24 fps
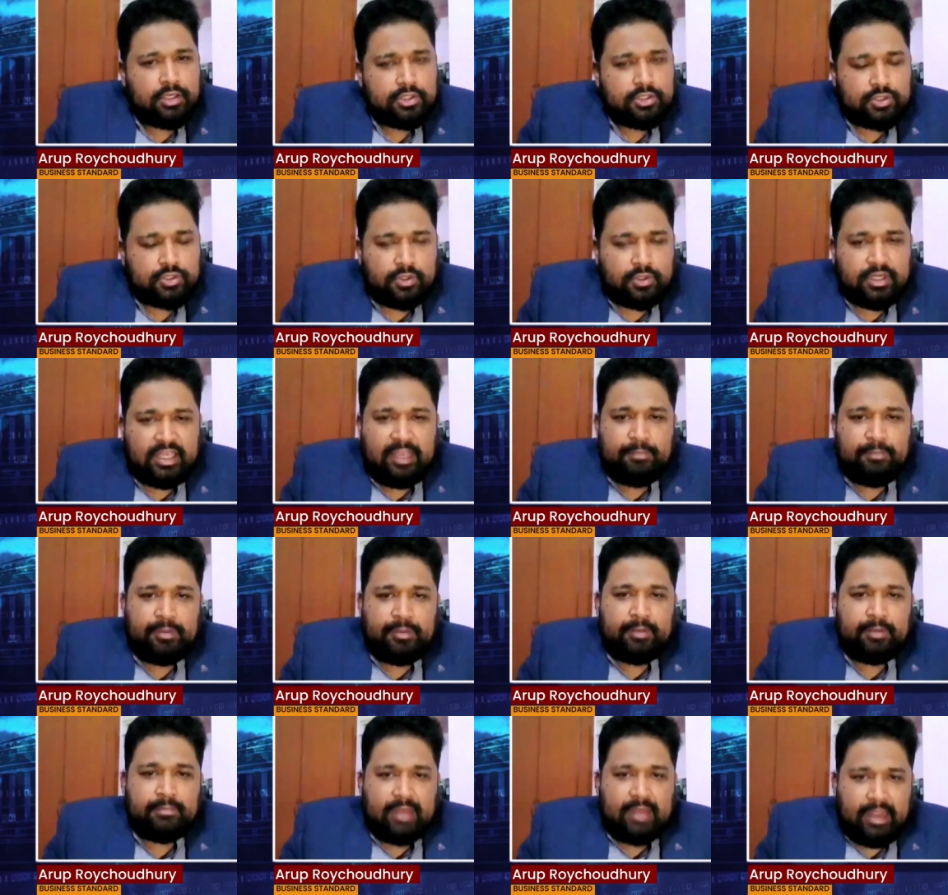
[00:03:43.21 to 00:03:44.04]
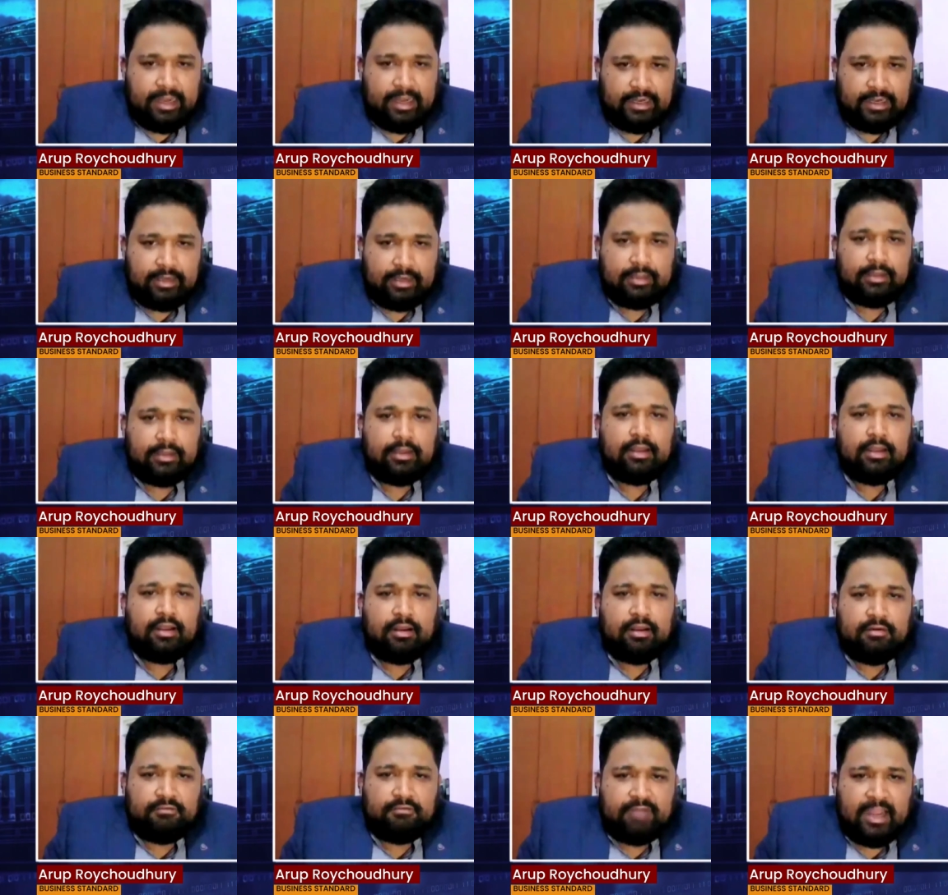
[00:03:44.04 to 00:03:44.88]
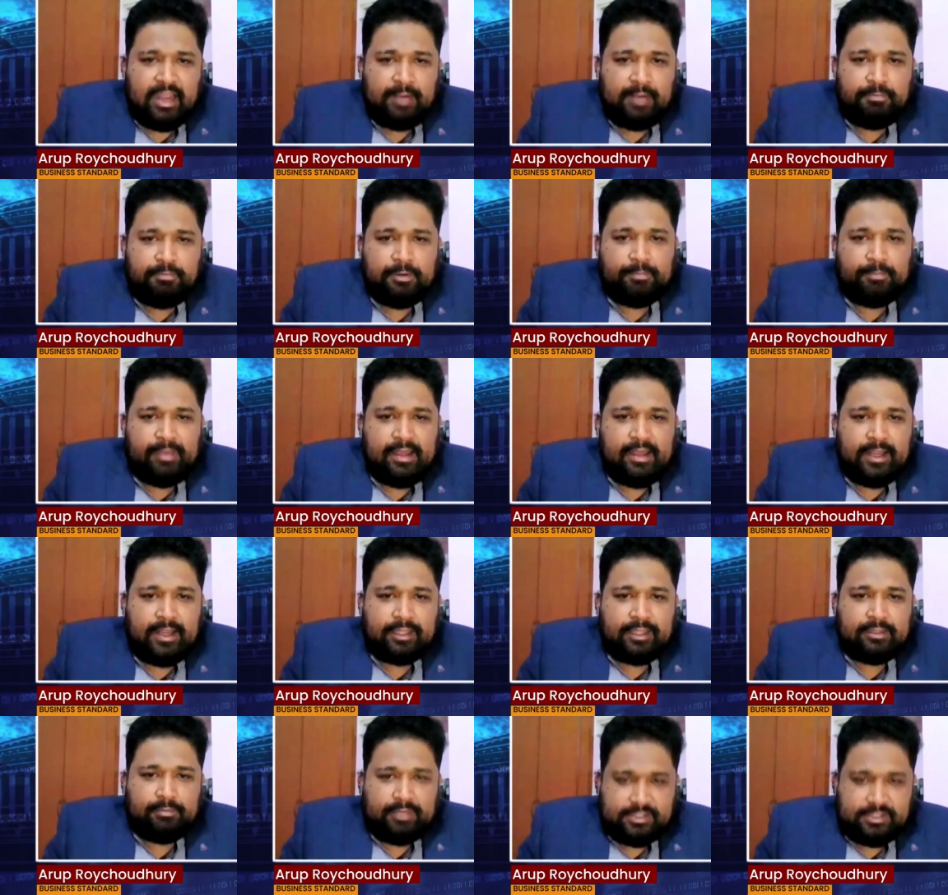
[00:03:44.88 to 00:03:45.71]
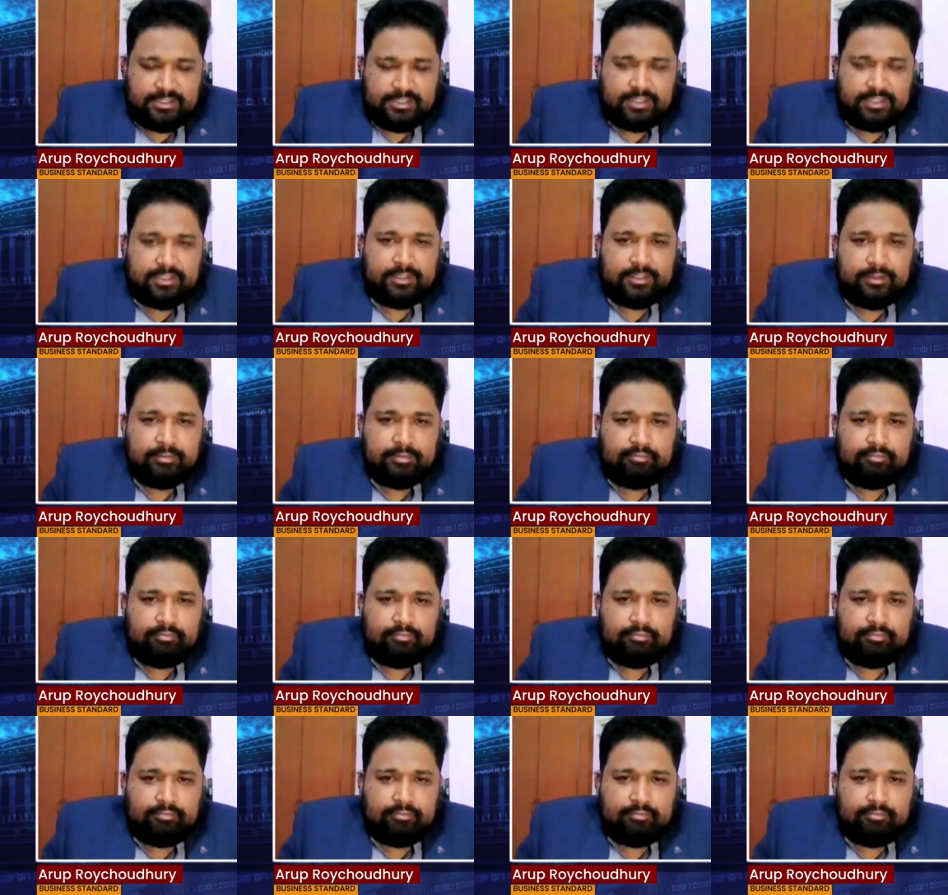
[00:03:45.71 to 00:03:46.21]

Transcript: should keep in mind while preparing the budget?